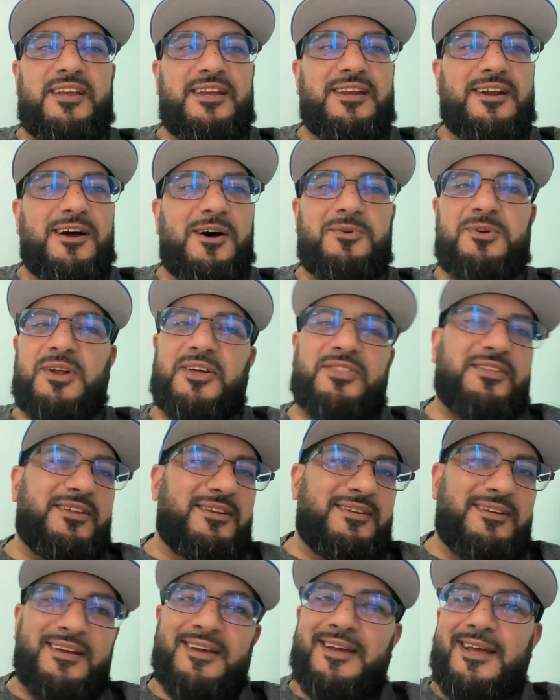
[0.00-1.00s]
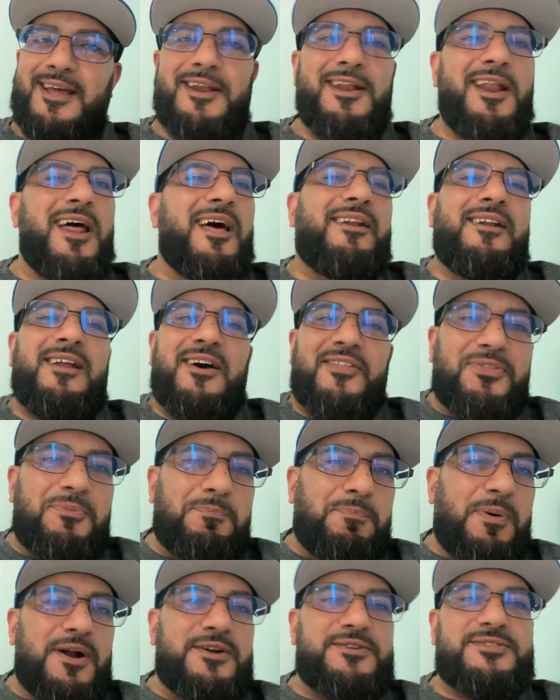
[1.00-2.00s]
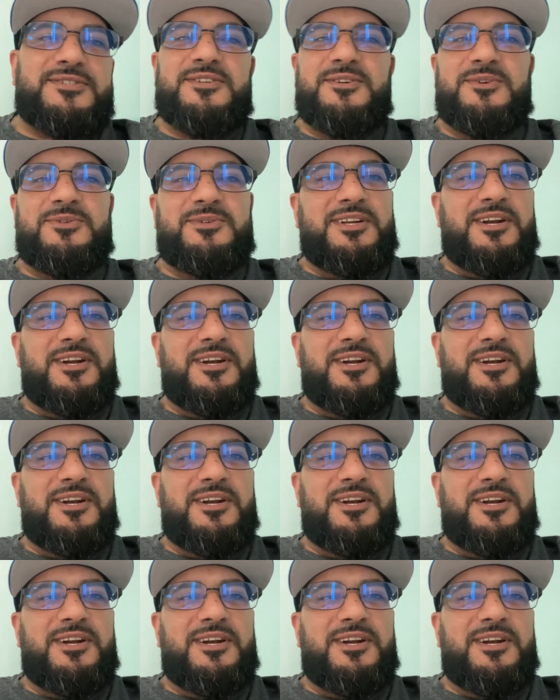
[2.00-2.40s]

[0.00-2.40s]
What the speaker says: You know, nothing personal.